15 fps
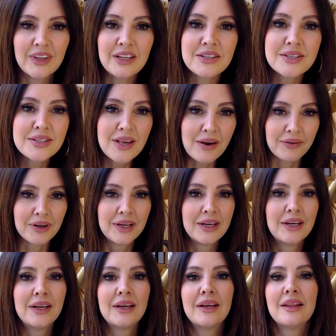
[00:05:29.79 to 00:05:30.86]
So
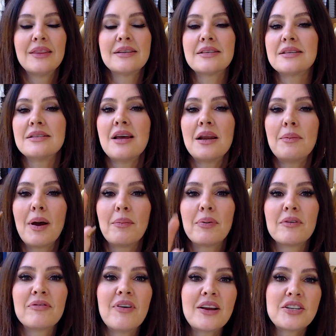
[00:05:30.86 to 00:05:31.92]
this is not about
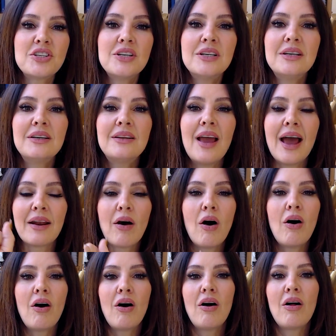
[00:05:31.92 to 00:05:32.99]
perfection at
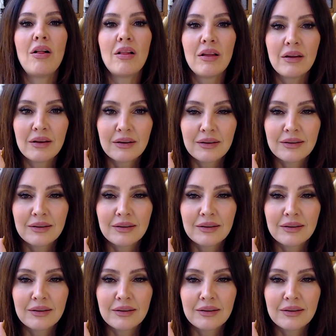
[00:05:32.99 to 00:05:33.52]
all.